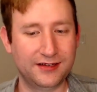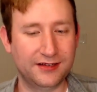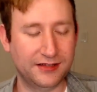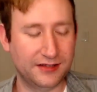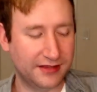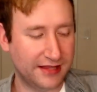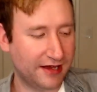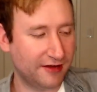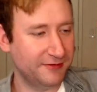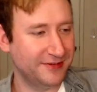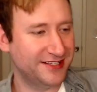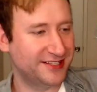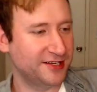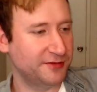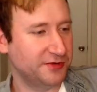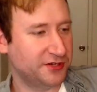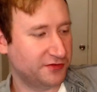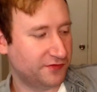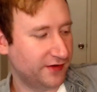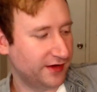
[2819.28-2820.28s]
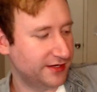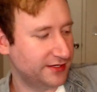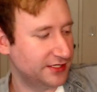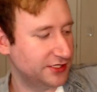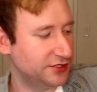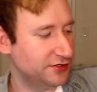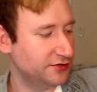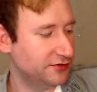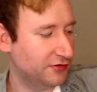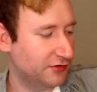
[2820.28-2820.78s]
to
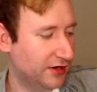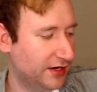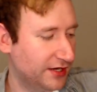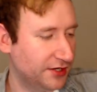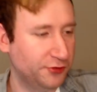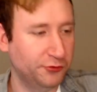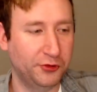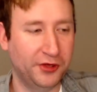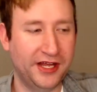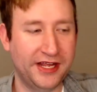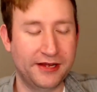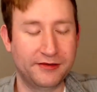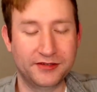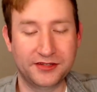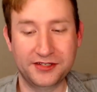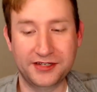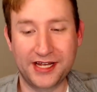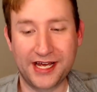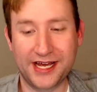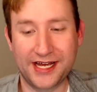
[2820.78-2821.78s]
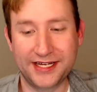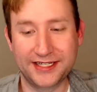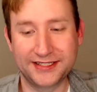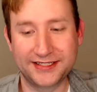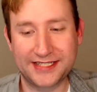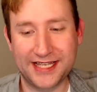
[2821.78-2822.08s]
do a Google Hangout with you guys